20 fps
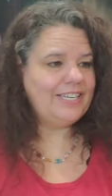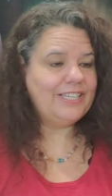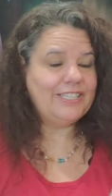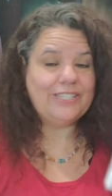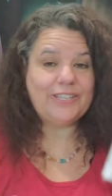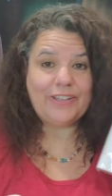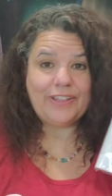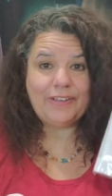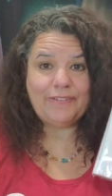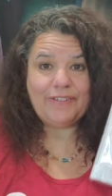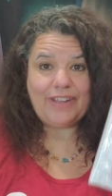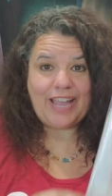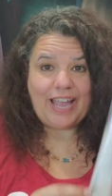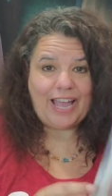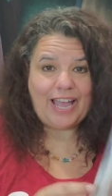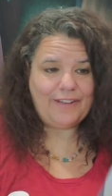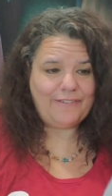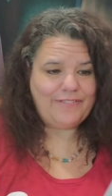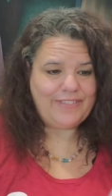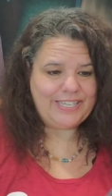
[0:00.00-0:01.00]
So then we
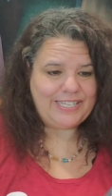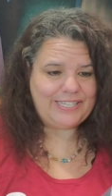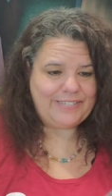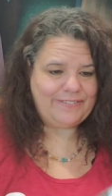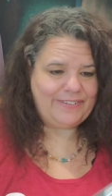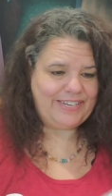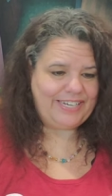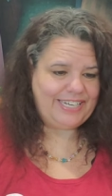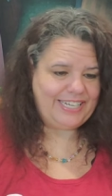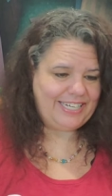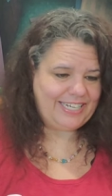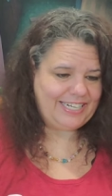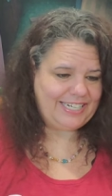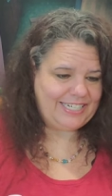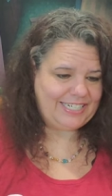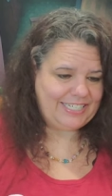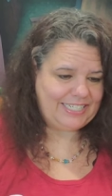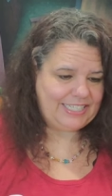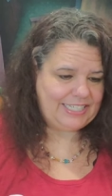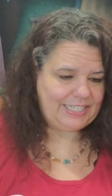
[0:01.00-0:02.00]
have this one
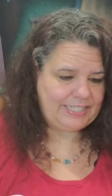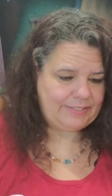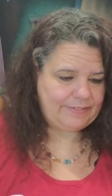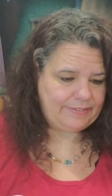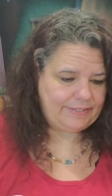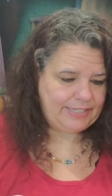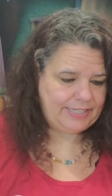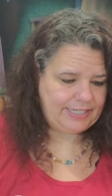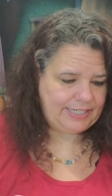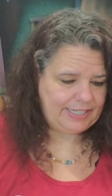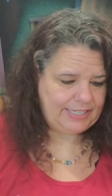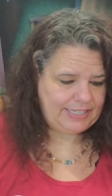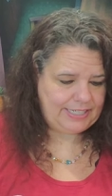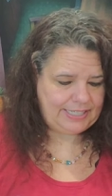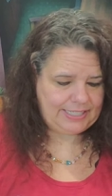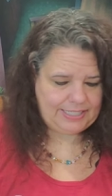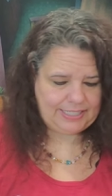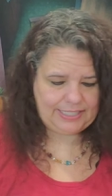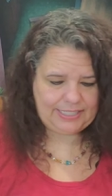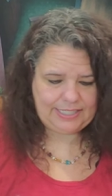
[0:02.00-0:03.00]
here. This one
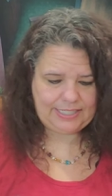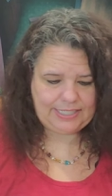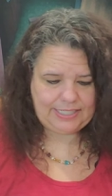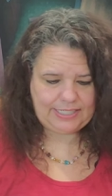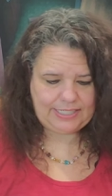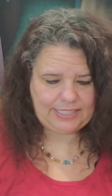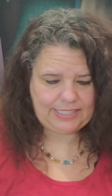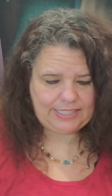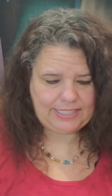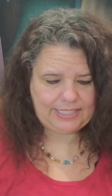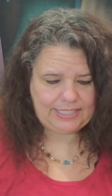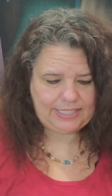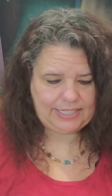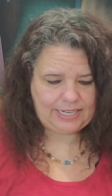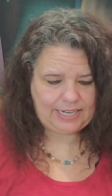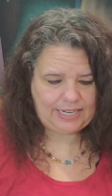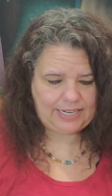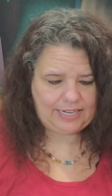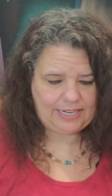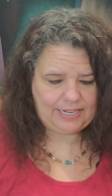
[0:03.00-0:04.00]
is,
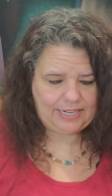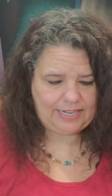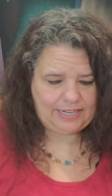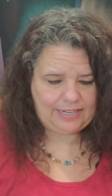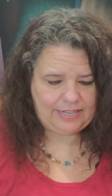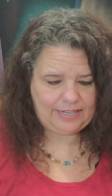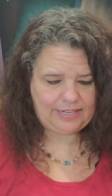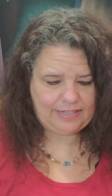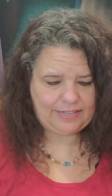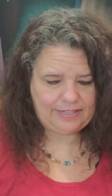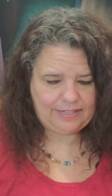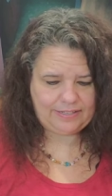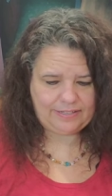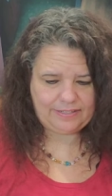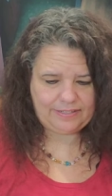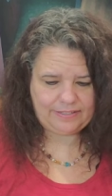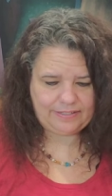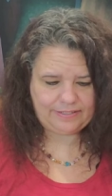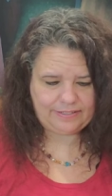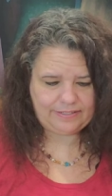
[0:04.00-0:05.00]
I
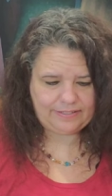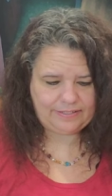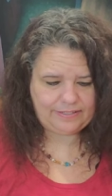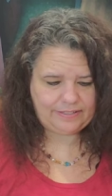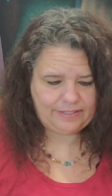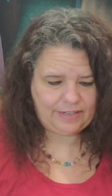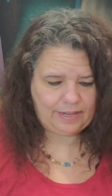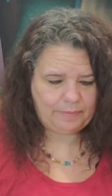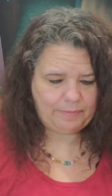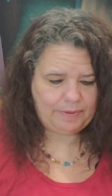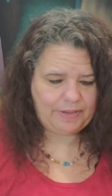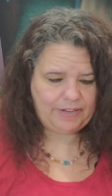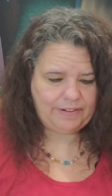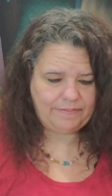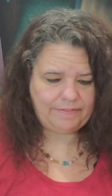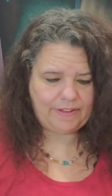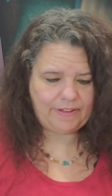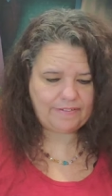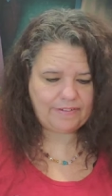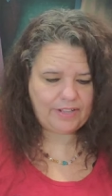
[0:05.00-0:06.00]
paid
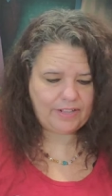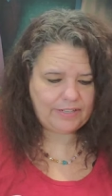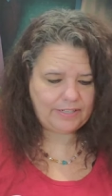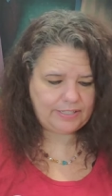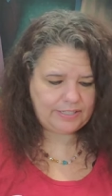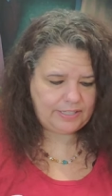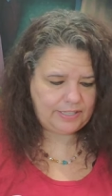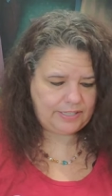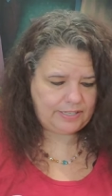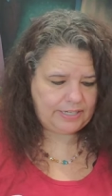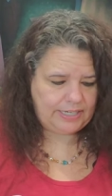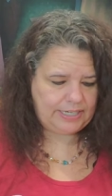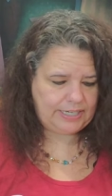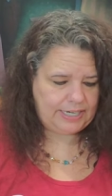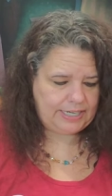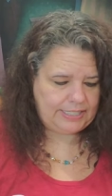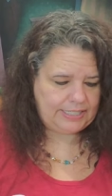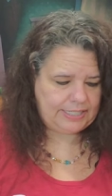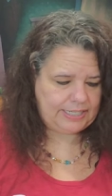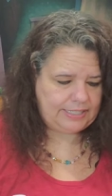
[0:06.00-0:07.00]

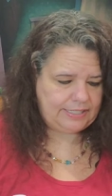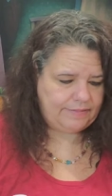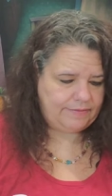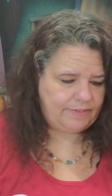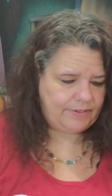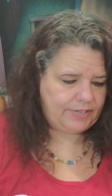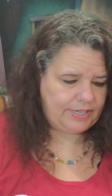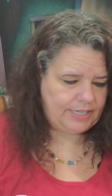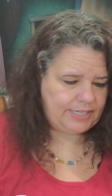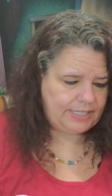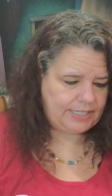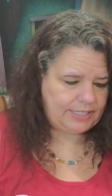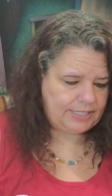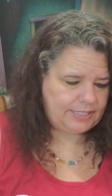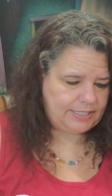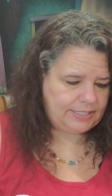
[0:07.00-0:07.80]
$5.39 for it.